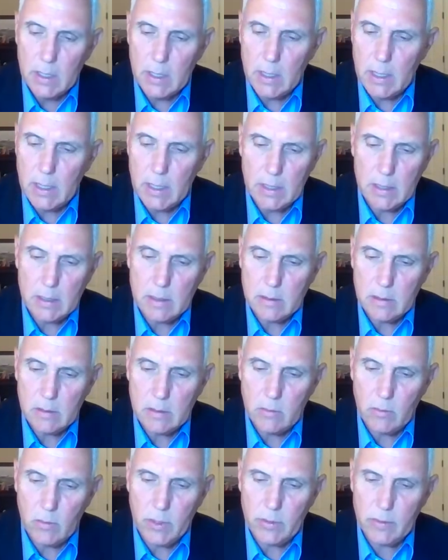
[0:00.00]
uh,
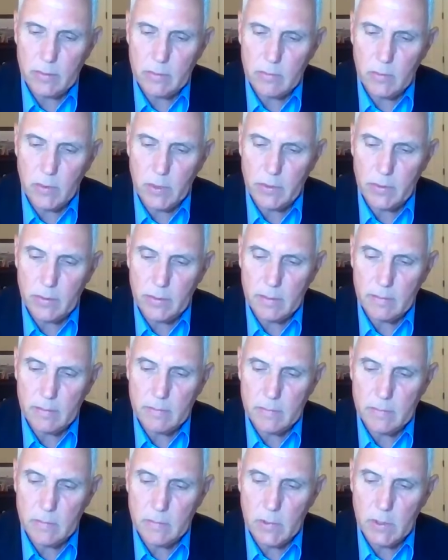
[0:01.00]
with with
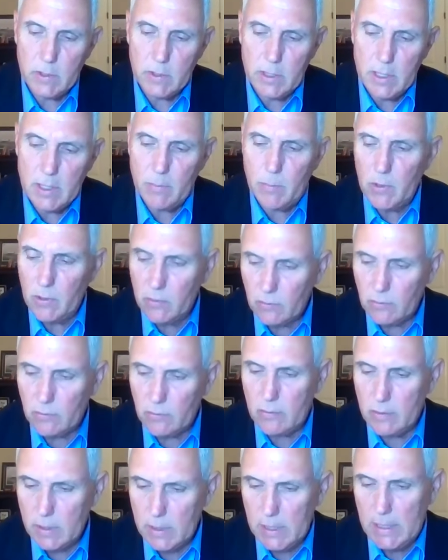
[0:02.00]
the, the
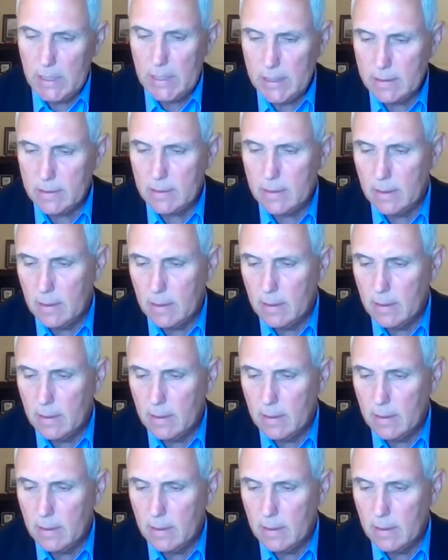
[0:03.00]
deepest uh,